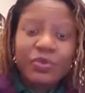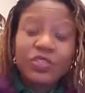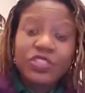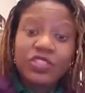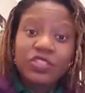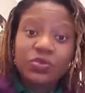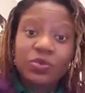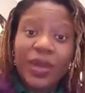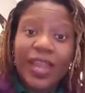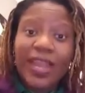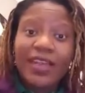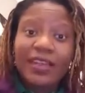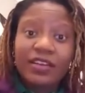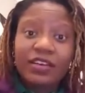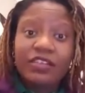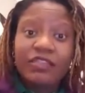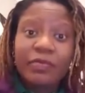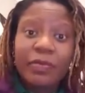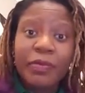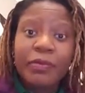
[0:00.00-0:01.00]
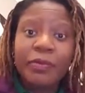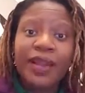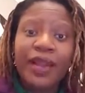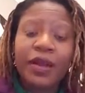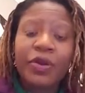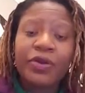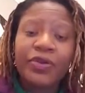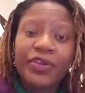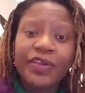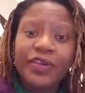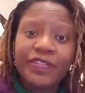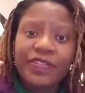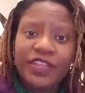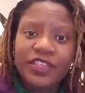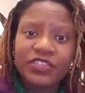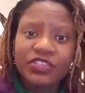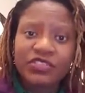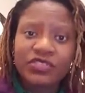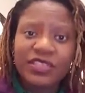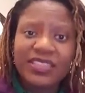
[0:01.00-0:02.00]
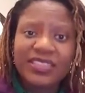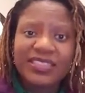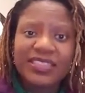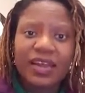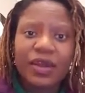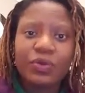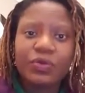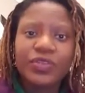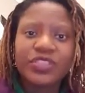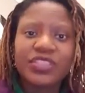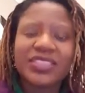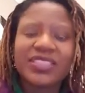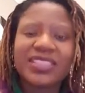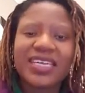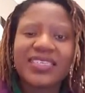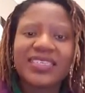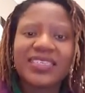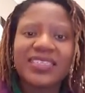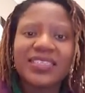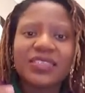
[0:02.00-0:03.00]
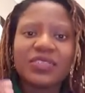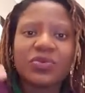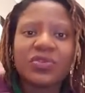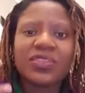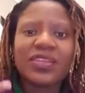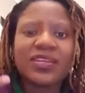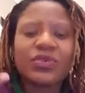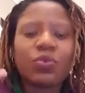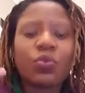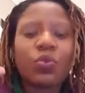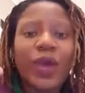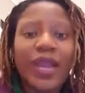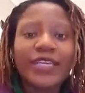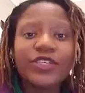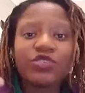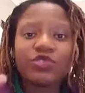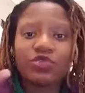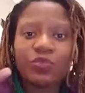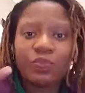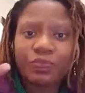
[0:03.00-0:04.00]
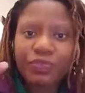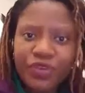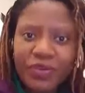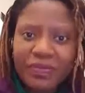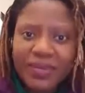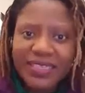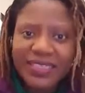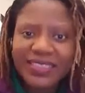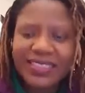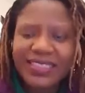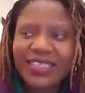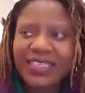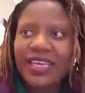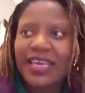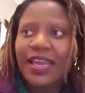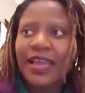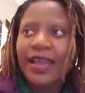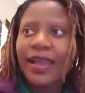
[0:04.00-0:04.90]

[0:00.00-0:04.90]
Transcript: which is why a lot of people are in the streets now, which is that he's got that white supremacy